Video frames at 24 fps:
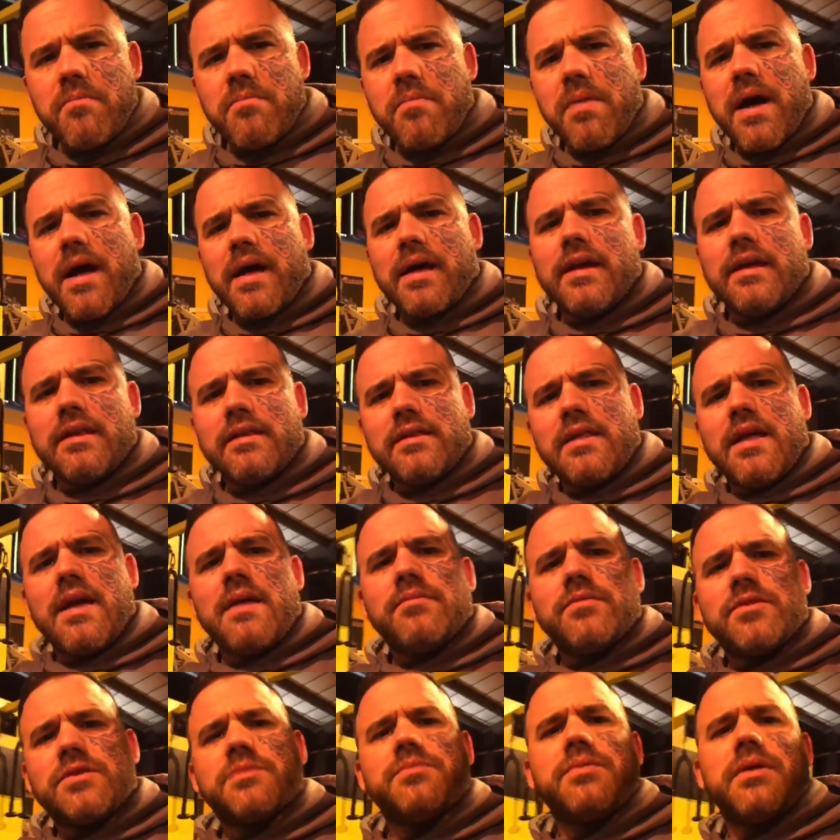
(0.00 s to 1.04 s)
paying
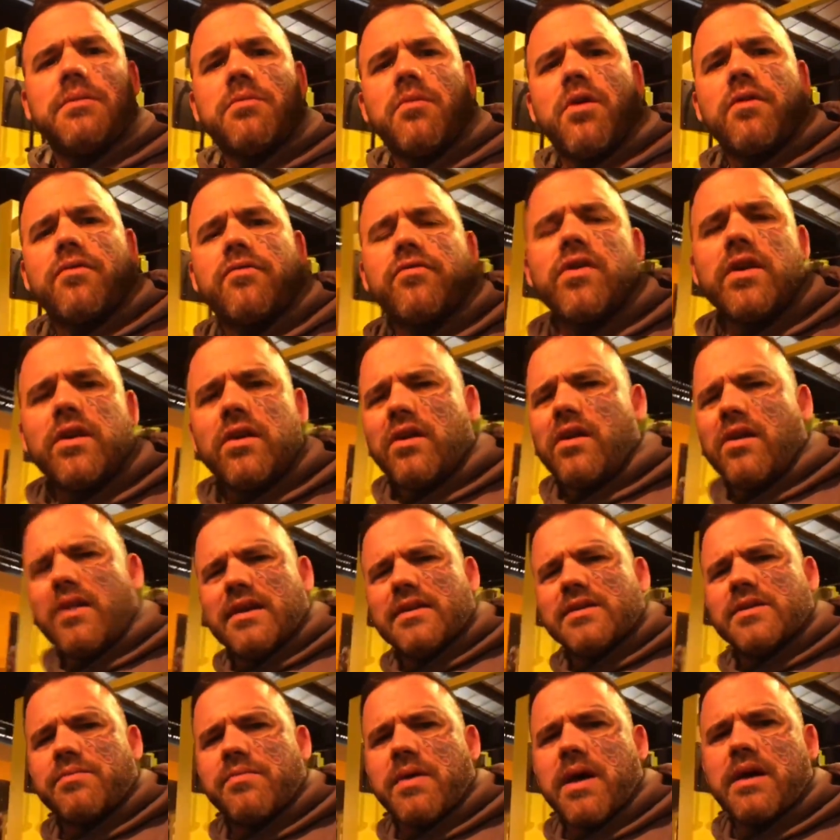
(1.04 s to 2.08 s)
them to be my friend. I don't
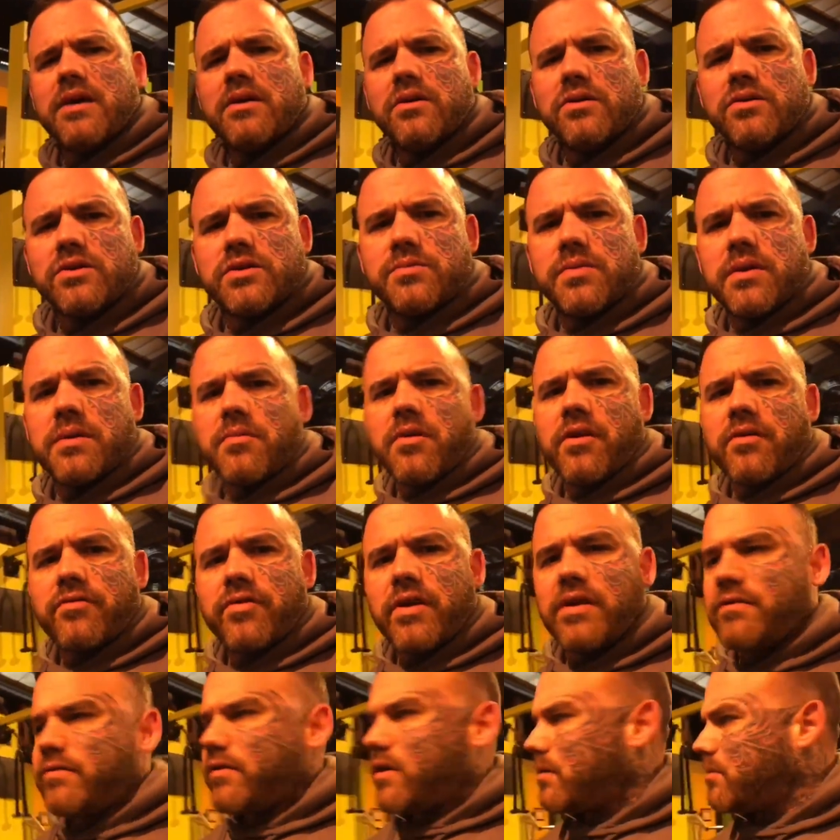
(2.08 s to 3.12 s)
need to pay you to be my
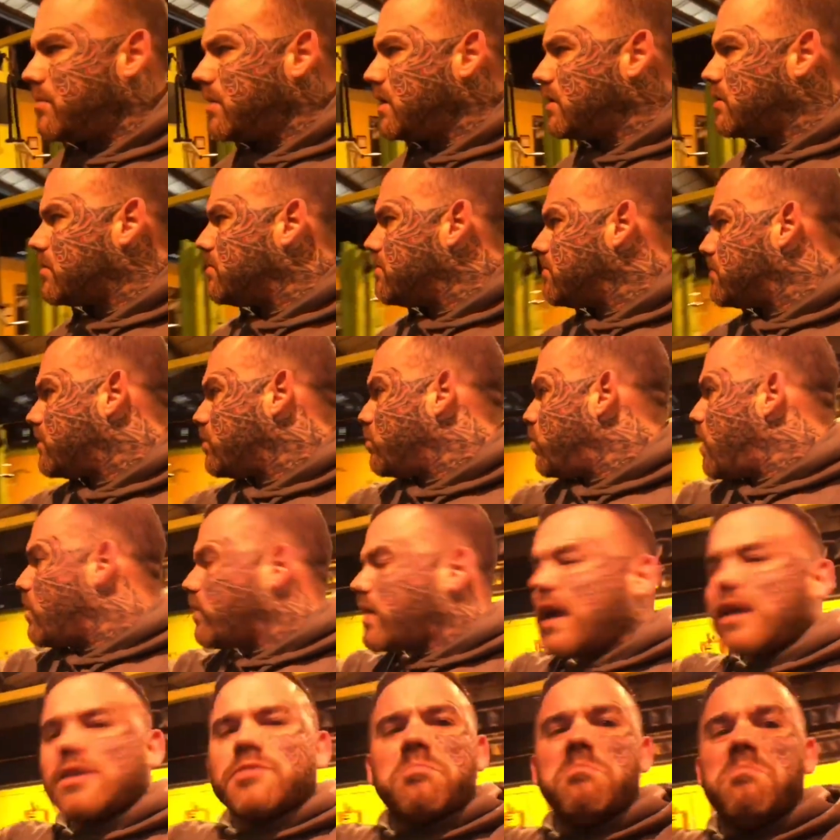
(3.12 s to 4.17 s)
friend. Fuck me, the
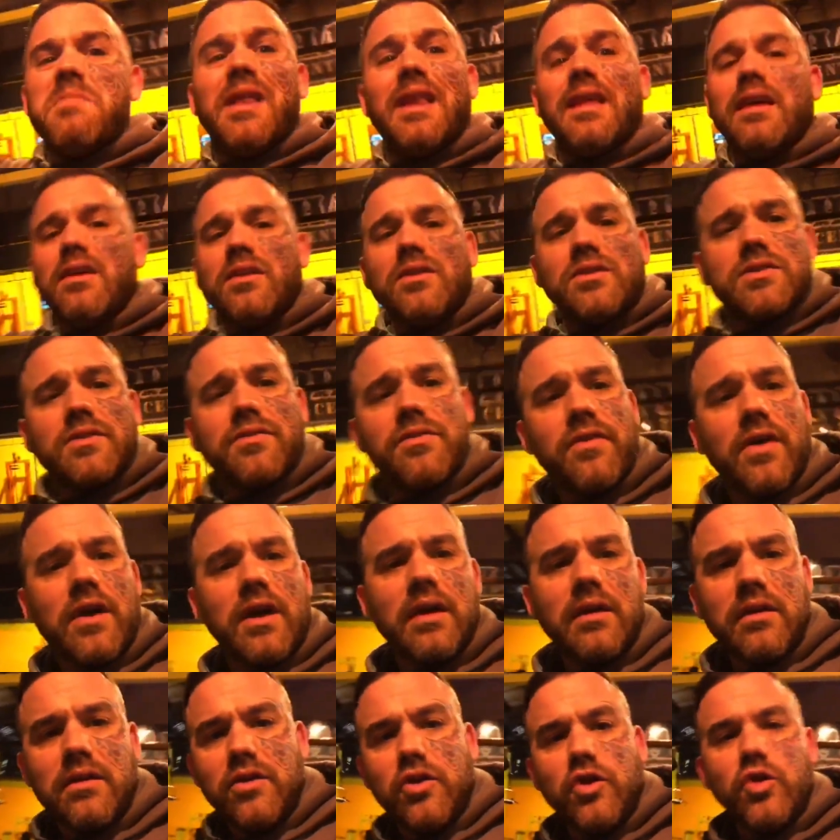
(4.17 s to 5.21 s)
world has millions of
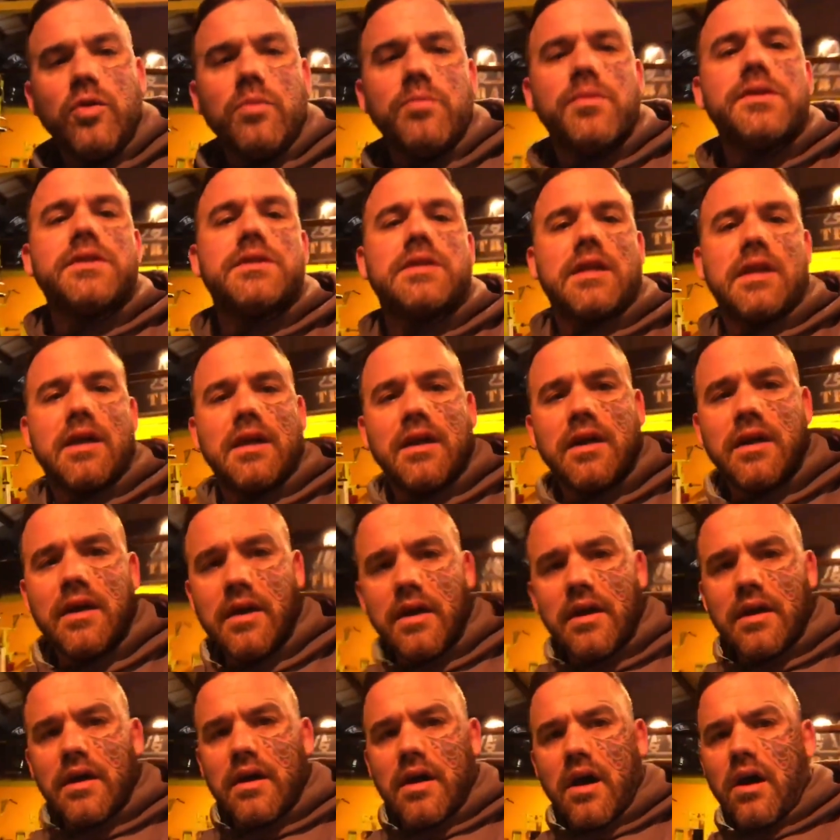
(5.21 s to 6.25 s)
fucking humans in it.
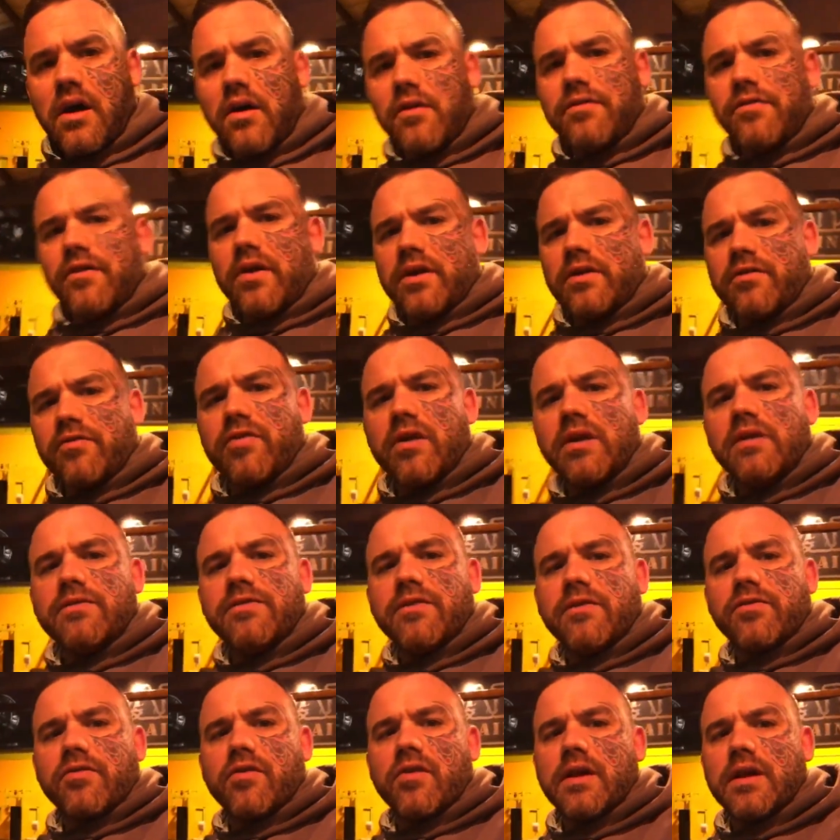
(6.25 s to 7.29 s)
I can find a friend
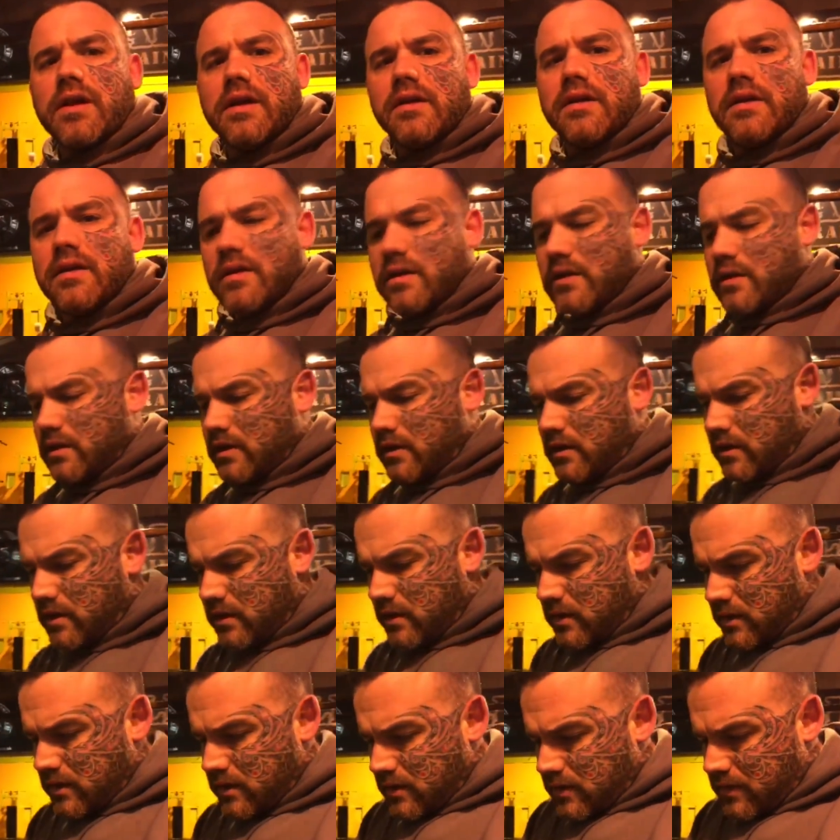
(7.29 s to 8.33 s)
for free.
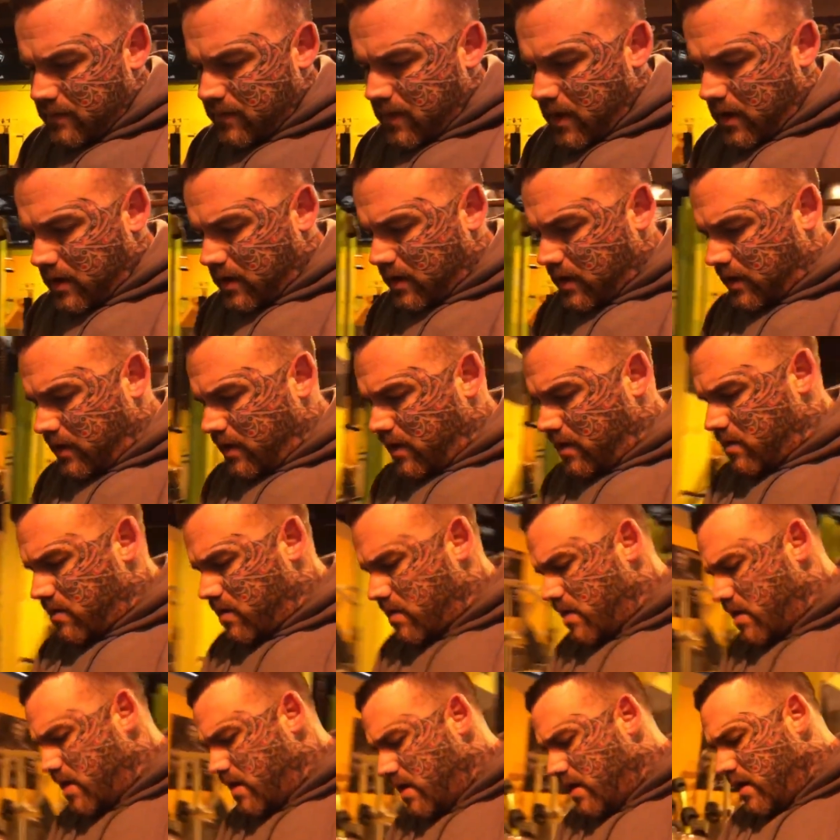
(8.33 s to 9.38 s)
Fucking hell.
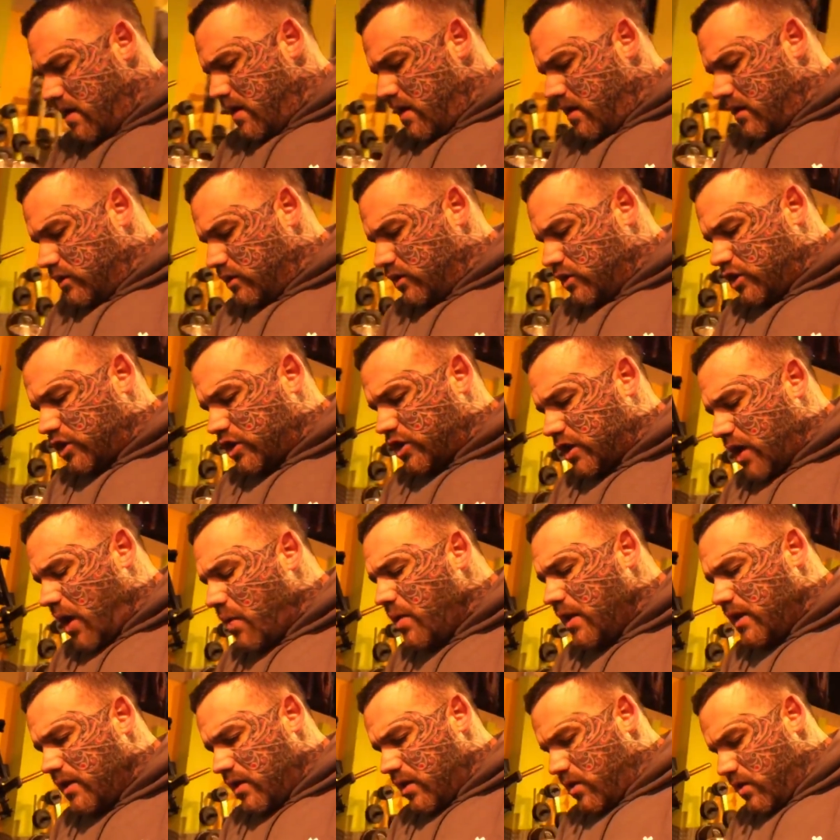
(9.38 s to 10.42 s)
Just
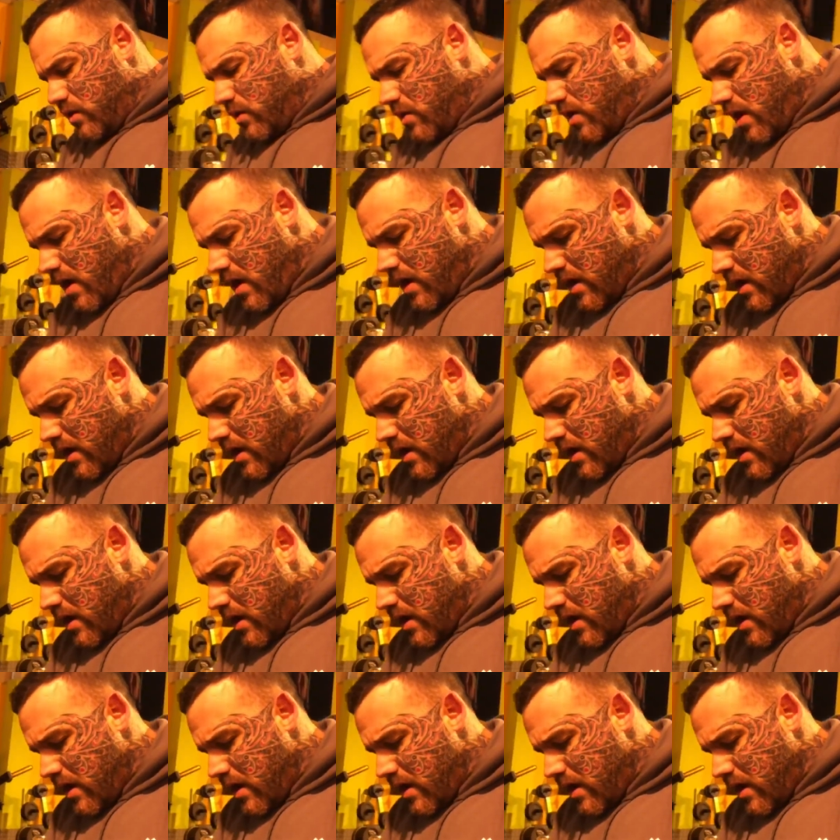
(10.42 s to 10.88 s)
showing you